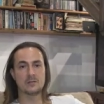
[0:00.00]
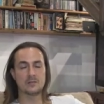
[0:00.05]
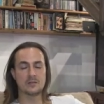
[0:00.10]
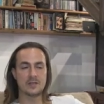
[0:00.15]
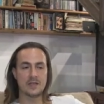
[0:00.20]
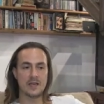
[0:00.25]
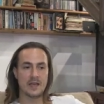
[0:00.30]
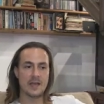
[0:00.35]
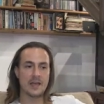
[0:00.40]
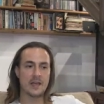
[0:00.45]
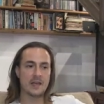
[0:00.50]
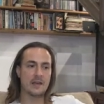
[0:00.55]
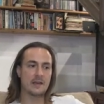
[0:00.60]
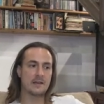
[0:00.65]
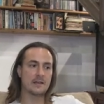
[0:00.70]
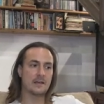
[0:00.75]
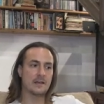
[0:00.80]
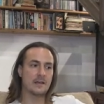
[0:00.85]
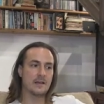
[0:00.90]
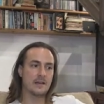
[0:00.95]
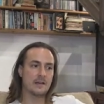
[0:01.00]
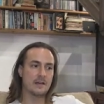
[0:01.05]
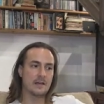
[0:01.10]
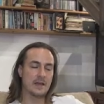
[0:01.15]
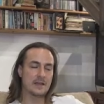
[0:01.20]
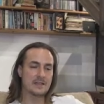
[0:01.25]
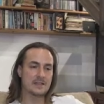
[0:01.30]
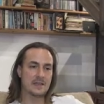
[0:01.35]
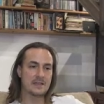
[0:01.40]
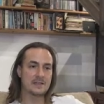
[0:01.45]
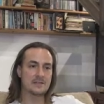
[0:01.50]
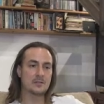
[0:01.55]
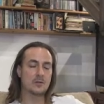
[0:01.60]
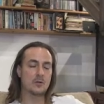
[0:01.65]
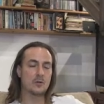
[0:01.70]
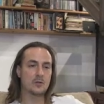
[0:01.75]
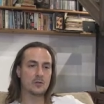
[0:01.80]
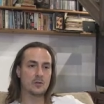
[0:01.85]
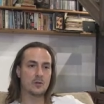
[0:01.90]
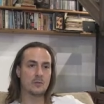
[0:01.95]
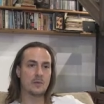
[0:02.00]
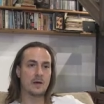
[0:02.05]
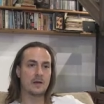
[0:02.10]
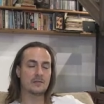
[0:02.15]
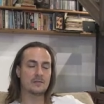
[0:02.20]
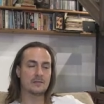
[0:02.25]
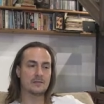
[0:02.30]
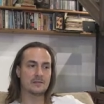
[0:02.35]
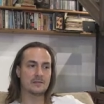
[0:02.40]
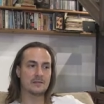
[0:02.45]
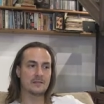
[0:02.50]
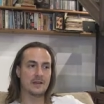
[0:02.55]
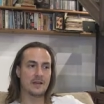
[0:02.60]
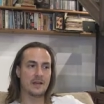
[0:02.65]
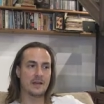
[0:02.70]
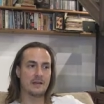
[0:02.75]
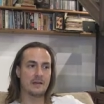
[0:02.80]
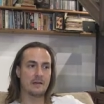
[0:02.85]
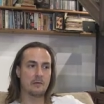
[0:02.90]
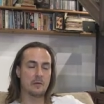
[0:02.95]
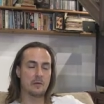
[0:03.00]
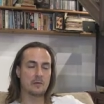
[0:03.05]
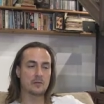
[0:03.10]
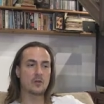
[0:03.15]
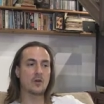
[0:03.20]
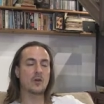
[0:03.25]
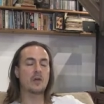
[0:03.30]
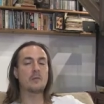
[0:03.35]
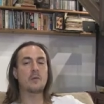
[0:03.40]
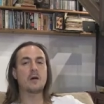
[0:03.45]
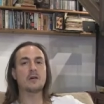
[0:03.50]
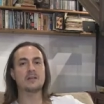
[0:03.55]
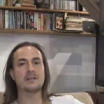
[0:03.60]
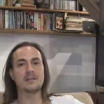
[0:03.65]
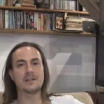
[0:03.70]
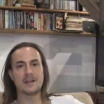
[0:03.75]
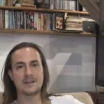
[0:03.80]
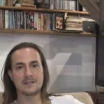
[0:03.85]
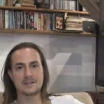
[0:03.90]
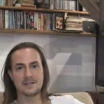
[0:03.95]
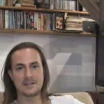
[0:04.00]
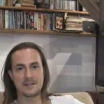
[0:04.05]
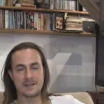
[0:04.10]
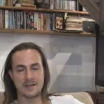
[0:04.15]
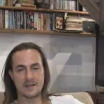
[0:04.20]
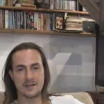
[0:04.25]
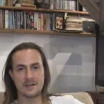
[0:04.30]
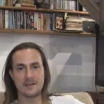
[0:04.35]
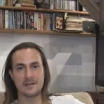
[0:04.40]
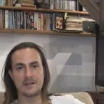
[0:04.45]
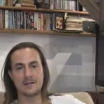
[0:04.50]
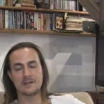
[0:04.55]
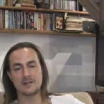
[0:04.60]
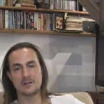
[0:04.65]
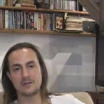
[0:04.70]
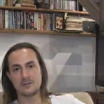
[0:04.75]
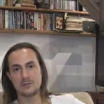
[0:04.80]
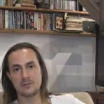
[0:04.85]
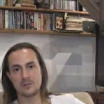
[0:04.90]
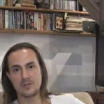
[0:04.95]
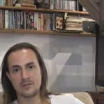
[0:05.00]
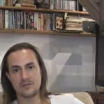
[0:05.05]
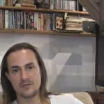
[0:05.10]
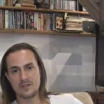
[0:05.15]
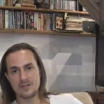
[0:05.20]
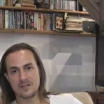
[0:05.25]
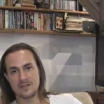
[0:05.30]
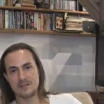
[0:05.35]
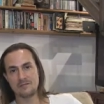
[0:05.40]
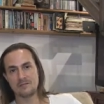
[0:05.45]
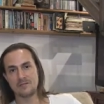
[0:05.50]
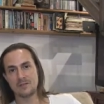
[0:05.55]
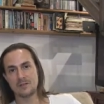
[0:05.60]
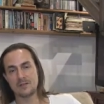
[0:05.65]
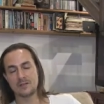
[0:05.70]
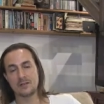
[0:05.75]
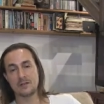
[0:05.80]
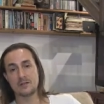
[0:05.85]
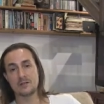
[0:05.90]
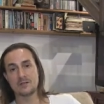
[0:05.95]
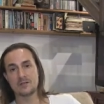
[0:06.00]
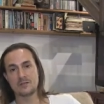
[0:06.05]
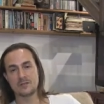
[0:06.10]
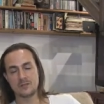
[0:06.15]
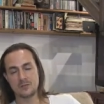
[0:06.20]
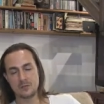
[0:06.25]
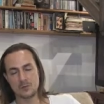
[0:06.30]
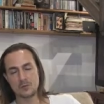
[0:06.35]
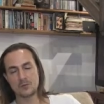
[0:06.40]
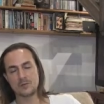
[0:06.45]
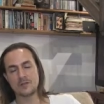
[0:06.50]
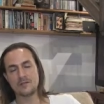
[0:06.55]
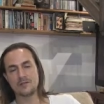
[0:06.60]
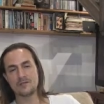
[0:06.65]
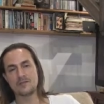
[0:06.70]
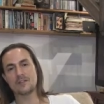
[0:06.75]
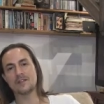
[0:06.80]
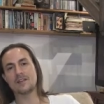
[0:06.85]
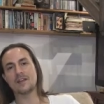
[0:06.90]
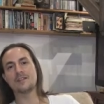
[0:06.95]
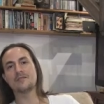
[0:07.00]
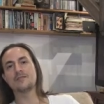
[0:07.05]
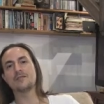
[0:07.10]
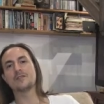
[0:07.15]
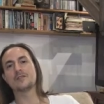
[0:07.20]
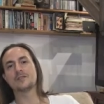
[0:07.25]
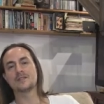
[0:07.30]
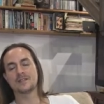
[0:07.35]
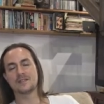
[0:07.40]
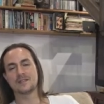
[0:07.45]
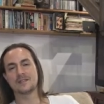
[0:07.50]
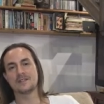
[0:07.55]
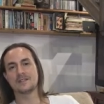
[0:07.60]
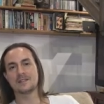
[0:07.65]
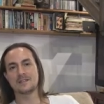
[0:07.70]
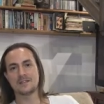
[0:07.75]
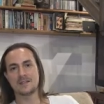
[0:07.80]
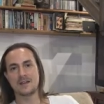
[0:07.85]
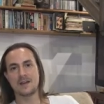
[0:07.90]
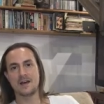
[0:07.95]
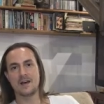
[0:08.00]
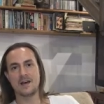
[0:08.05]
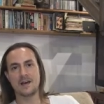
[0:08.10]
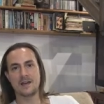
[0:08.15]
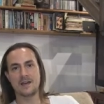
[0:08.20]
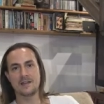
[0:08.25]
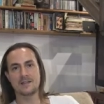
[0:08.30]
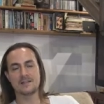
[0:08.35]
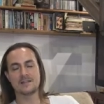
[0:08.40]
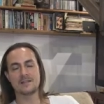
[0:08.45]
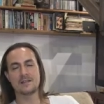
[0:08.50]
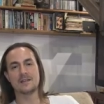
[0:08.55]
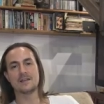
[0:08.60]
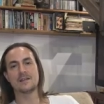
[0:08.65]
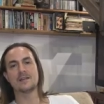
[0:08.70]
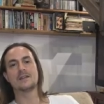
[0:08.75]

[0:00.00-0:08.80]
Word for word: Today, uh, as I told you about, uh, uh, we were talking about it yesterday, there are two different influ- there's two different influences in the skies